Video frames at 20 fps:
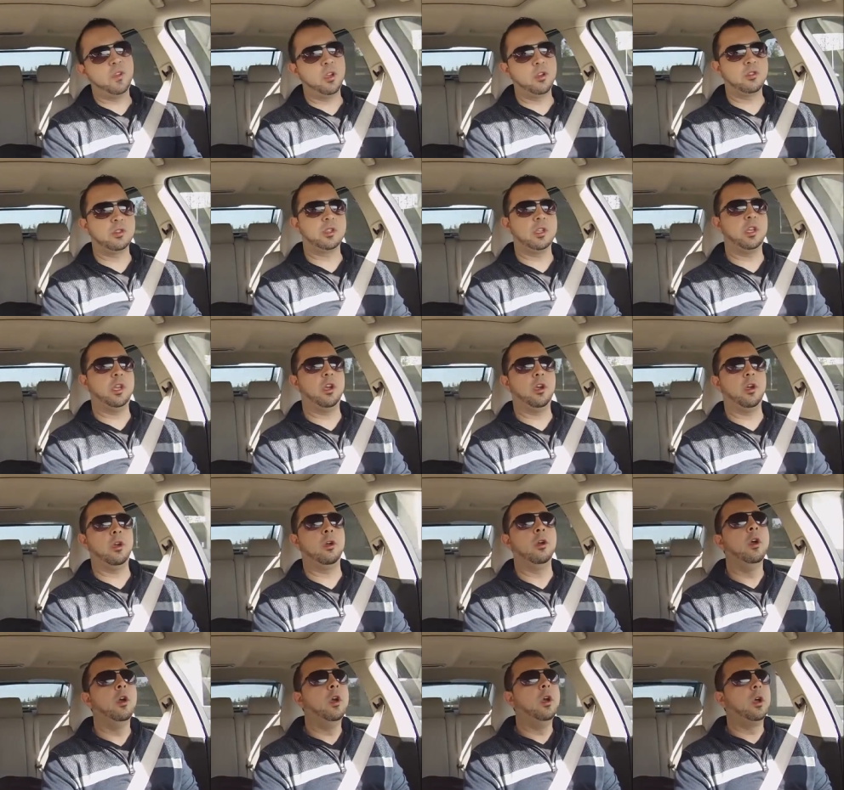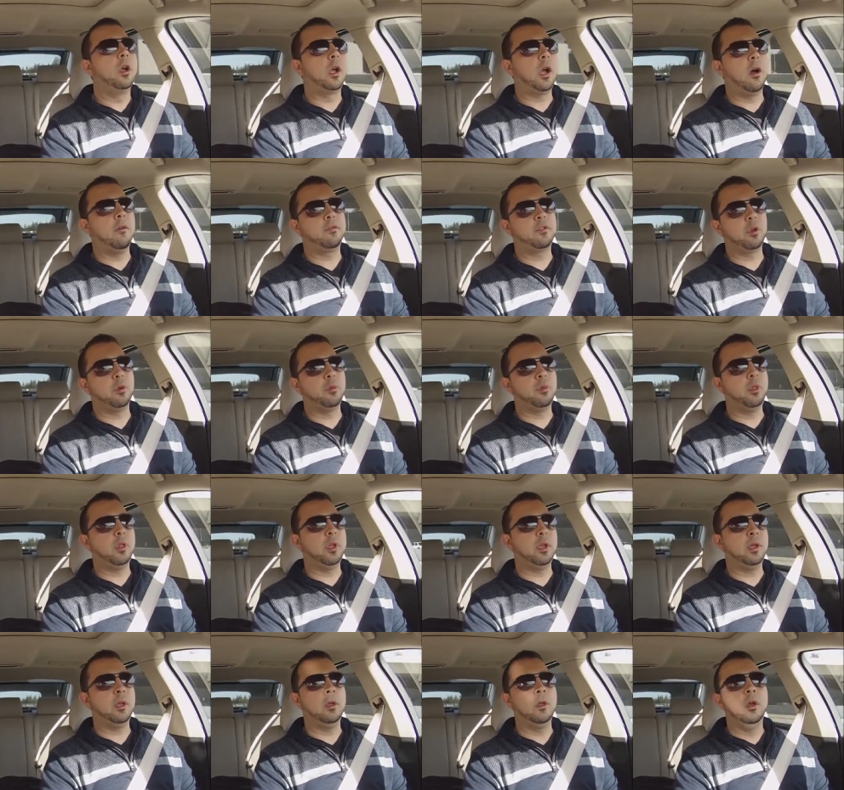figures a year,
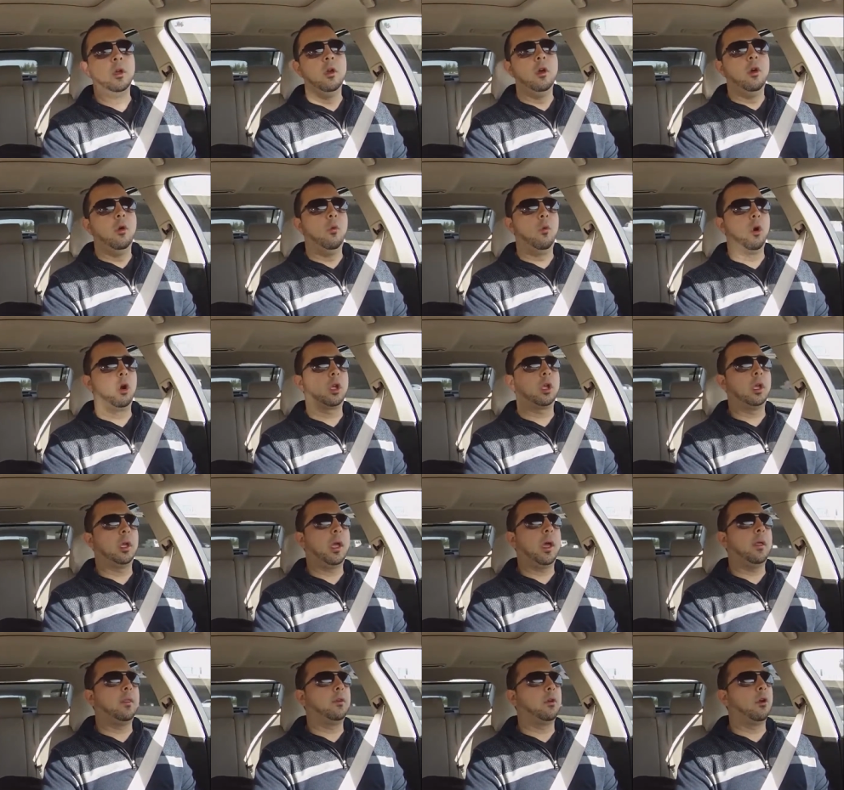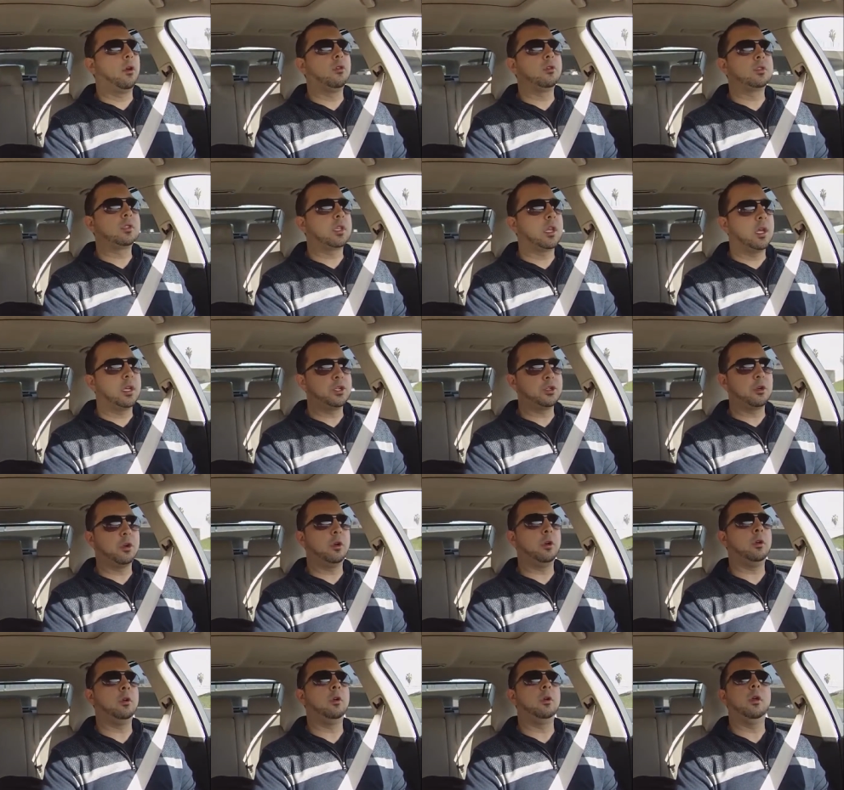comfortably working on their own
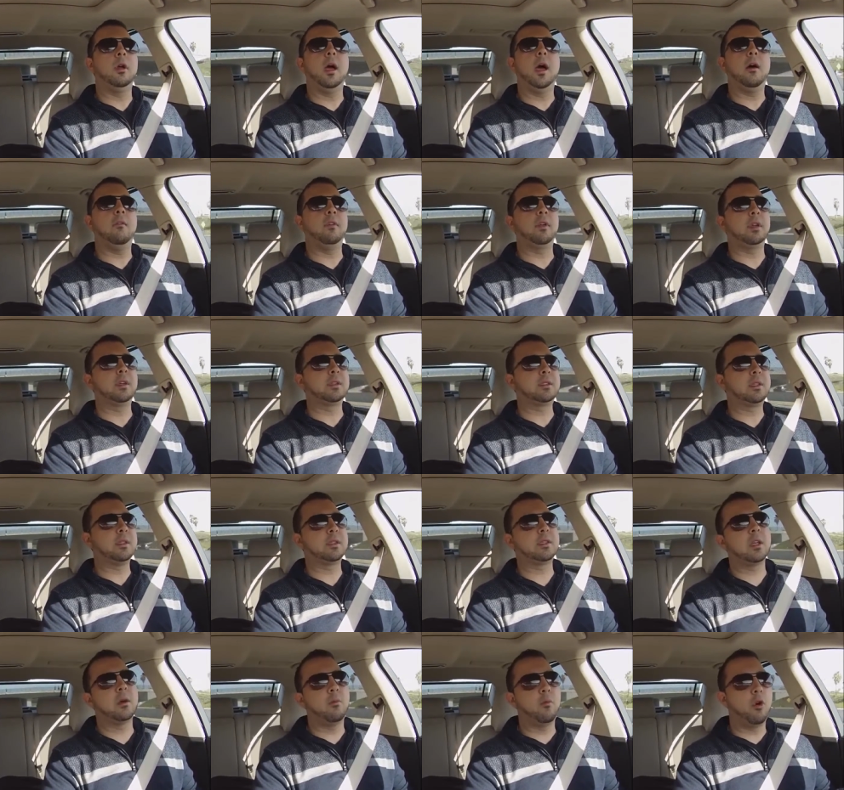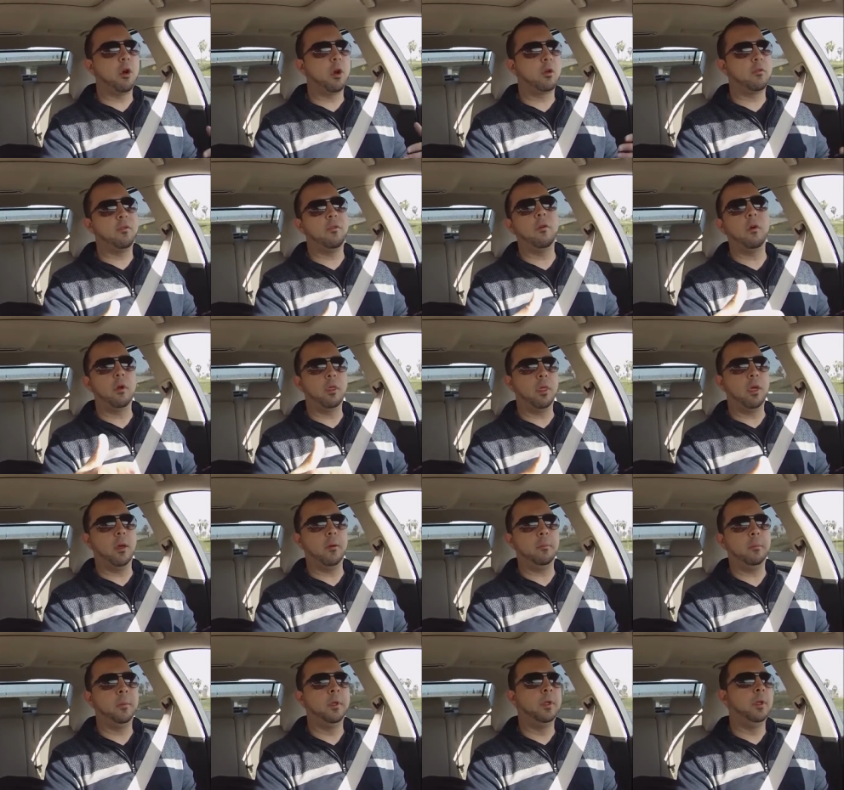schedule, having a system work for
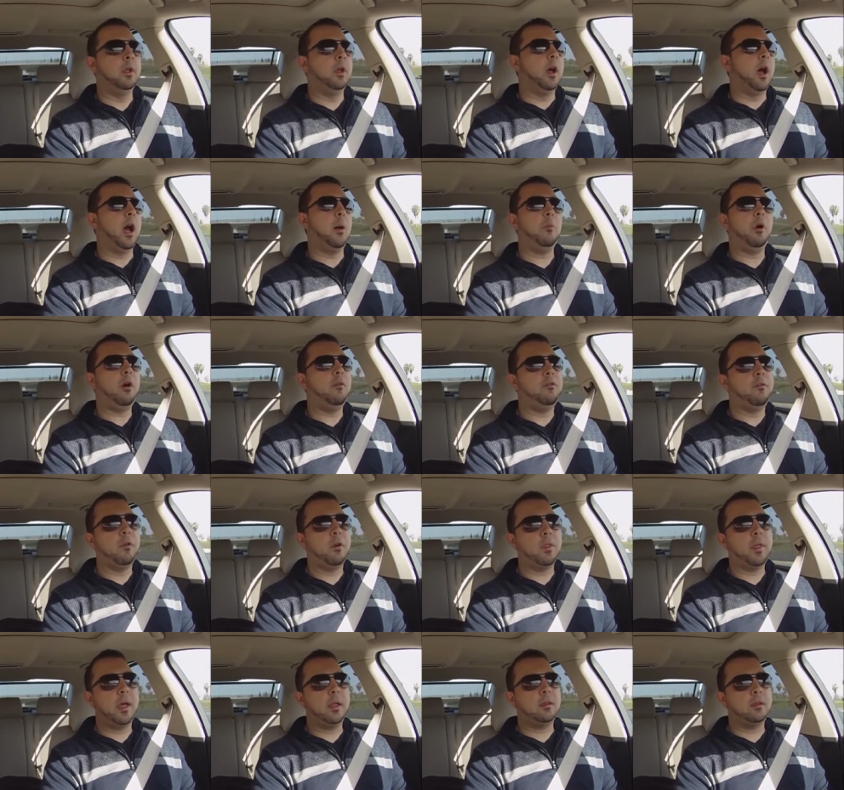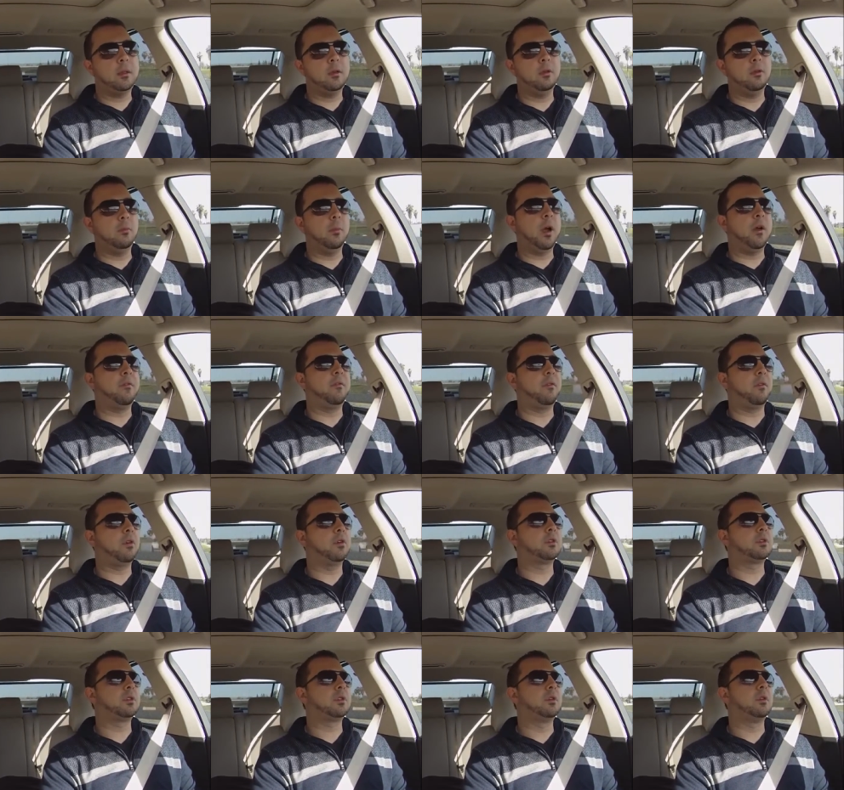them. I'm all for that too. My
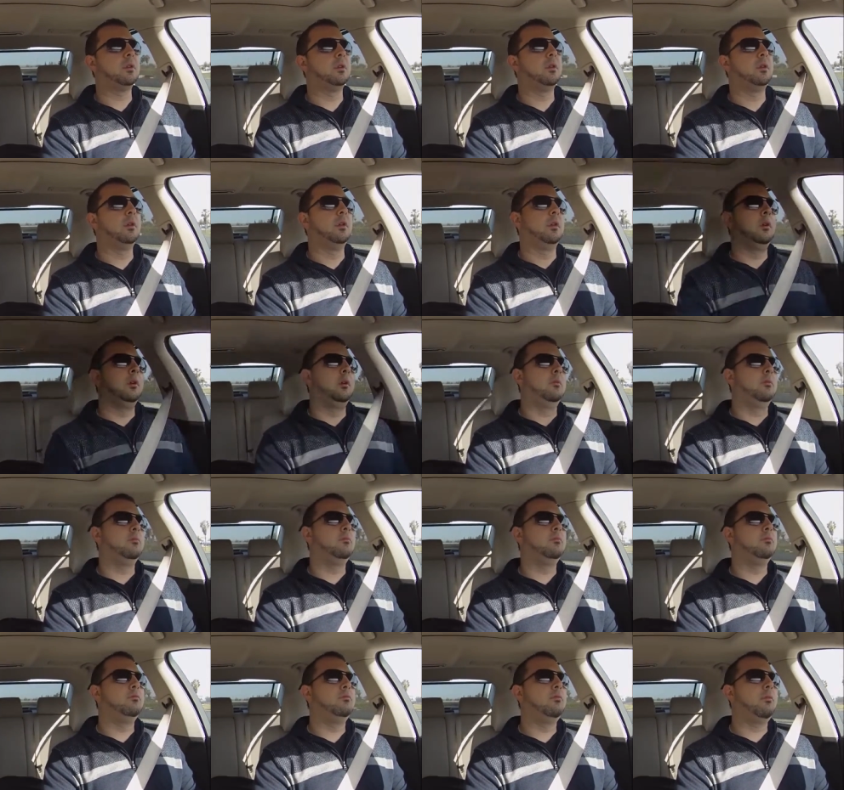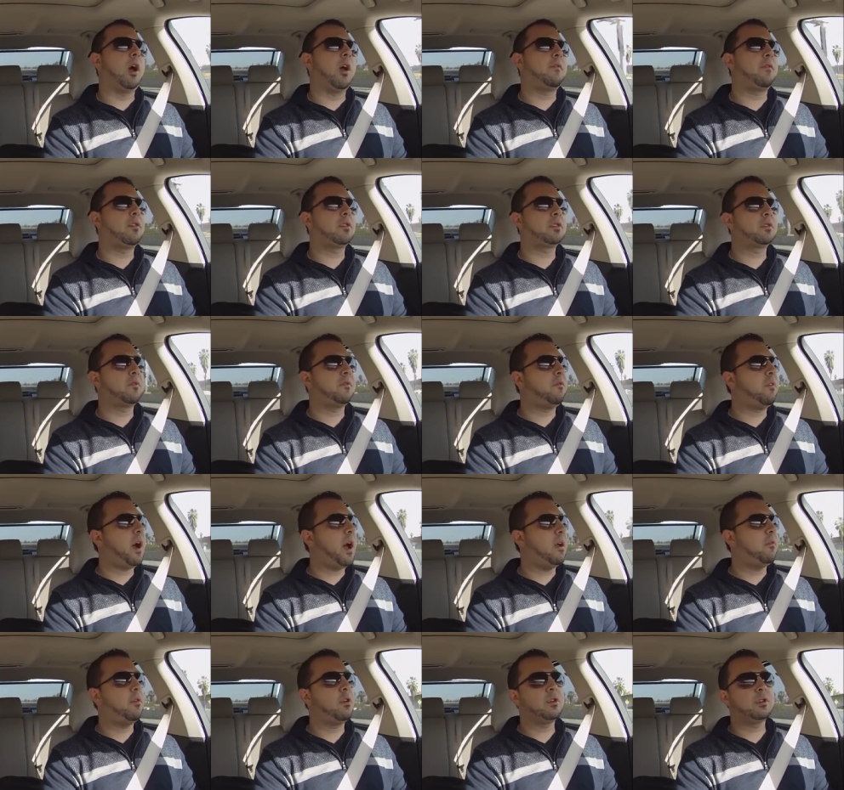first mm, my first
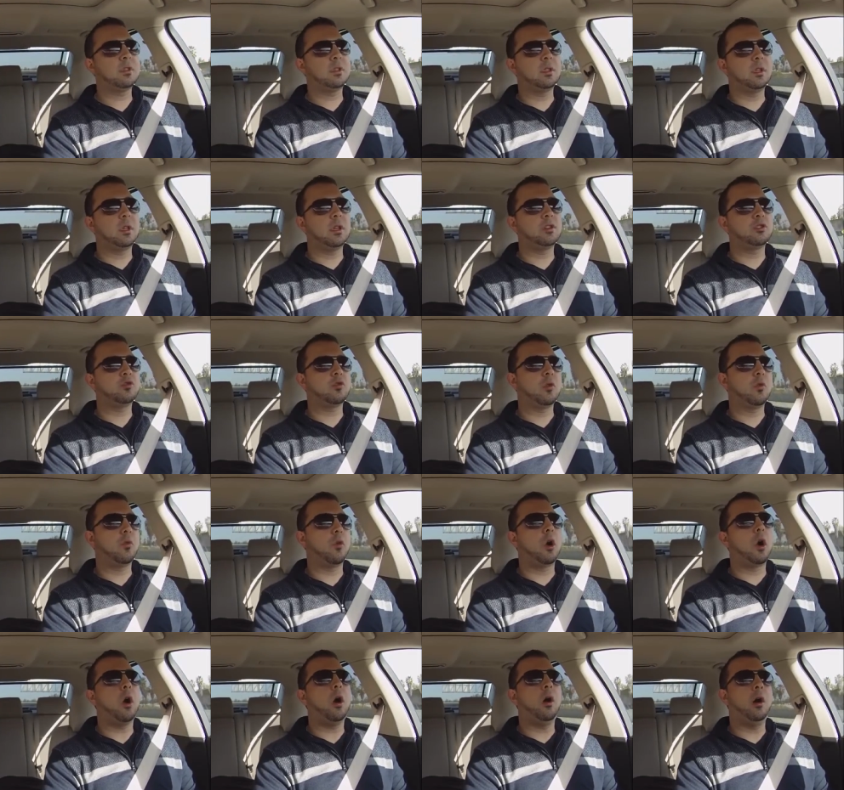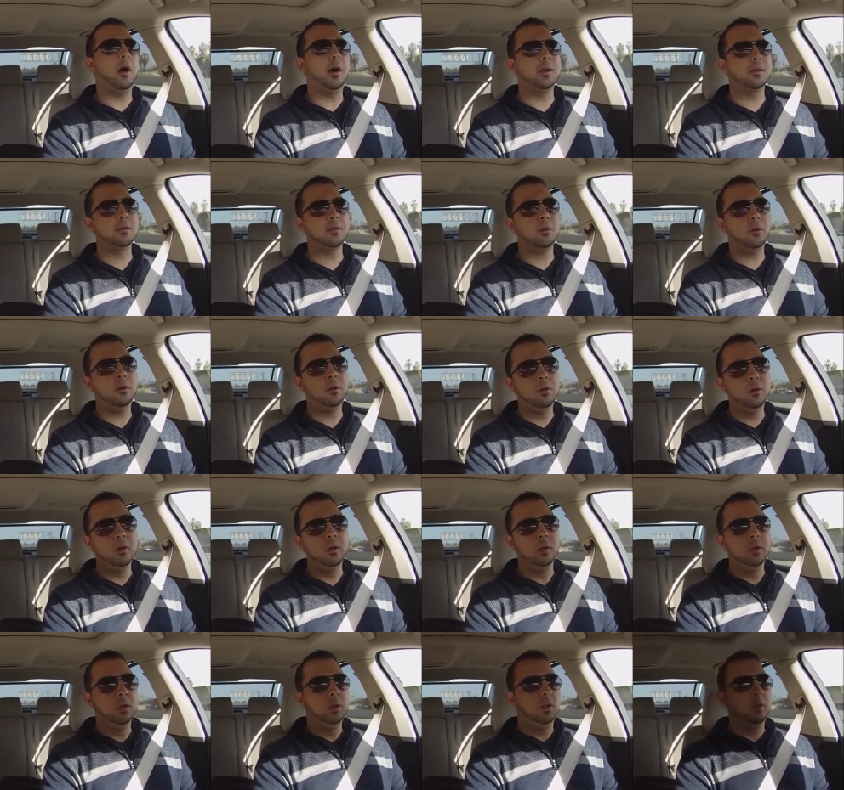five years in the industry were all hustle,
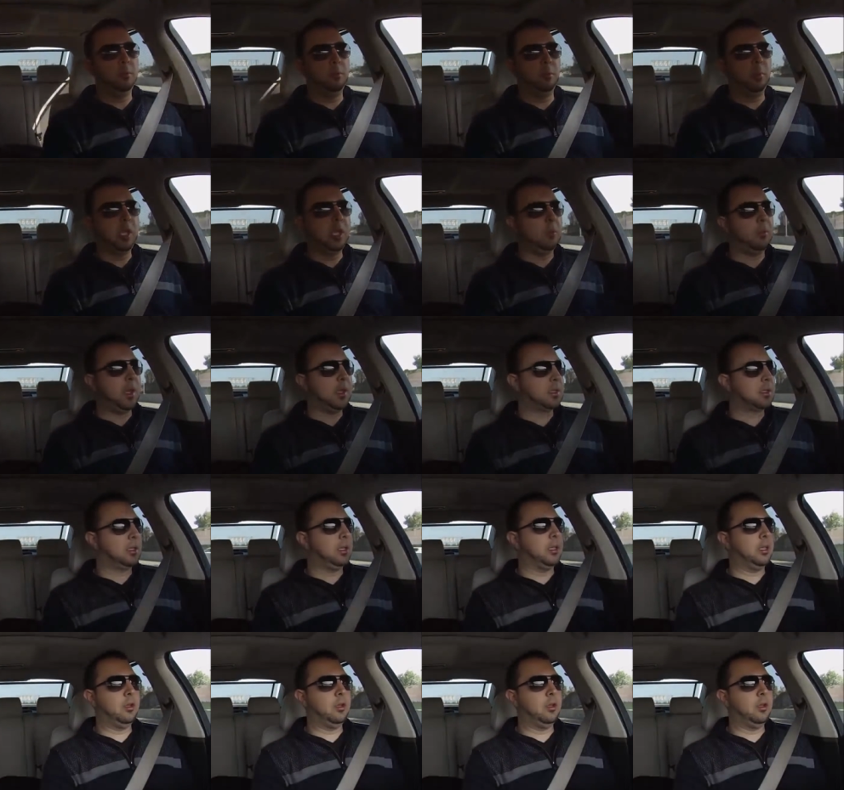me basically